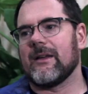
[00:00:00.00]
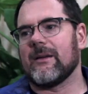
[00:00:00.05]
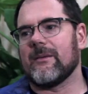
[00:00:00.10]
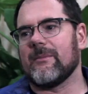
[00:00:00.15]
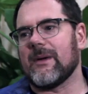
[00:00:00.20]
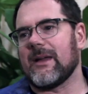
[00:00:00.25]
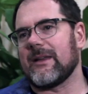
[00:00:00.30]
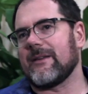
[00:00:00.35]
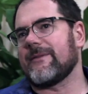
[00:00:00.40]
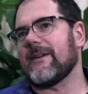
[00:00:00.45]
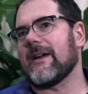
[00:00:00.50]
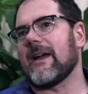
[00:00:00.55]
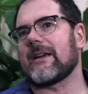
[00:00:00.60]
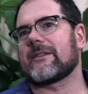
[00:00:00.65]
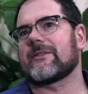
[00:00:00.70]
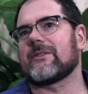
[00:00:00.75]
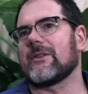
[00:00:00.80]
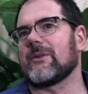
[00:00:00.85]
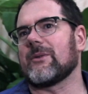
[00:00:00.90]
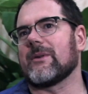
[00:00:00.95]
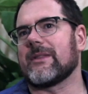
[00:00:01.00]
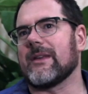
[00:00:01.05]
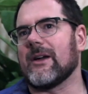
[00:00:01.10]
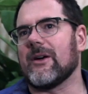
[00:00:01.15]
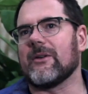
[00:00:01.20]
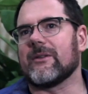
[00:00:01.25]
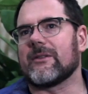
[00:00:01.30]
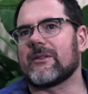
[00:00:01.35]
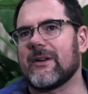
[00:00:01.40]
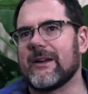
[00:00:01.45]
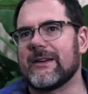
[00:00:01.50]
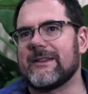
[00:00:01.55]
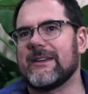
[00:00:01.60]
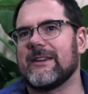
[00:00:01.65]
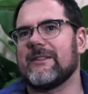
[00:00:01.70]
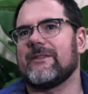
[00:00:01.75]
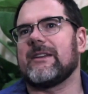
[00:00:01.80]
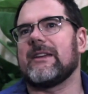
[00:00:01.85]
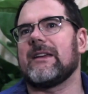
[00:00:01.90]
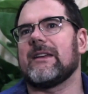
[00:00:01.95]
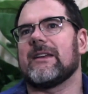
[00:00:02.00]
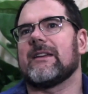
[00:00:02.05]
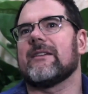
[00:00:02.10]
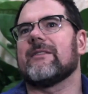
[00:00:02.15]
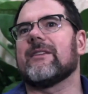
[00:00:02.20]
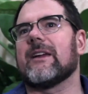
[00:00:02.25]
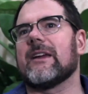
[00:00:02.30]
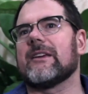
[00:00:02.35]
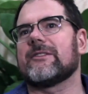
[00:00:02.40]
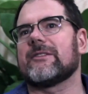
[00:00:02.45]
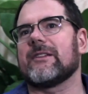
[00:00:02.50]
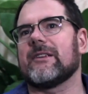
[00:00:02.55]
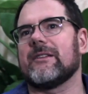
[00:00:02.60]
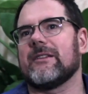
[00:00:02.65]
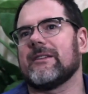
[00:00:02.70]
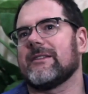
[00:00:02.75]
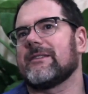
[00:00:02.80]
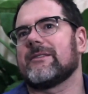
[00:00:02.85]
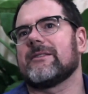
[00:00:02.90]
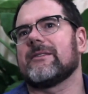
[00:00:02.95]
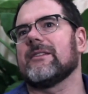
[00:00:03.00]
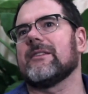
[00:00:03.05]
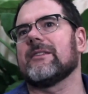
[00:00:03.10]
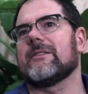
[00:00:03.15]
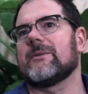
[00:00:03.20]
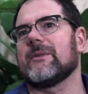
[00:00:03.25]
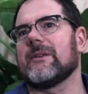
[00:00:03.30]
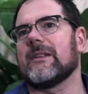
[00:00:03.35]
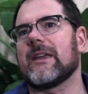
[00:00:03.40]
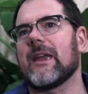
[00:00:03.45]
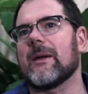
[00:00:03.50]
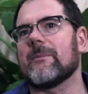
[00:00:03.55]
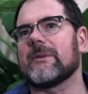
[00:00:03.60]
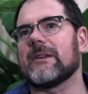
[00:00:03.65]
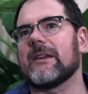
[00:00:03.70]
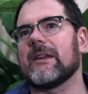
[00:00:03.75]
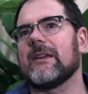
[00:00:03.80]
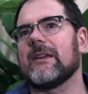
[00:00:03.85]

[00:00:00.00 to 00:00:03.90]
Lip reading: Manufacturing without creativity and innovation is really empty.